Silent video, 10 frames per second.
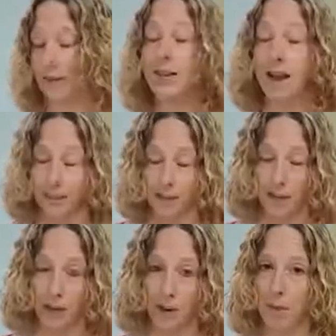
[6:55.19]

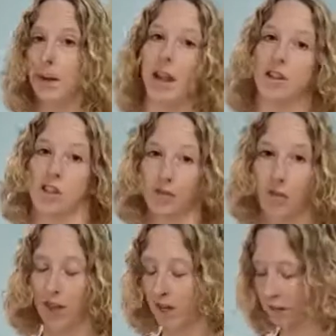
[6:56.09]
necessary, but again, just for
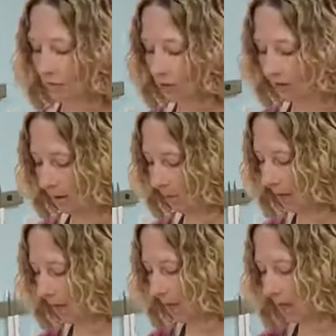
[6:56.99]
that ease of cleanup that
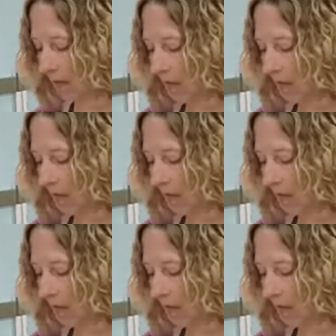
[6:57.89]
I like.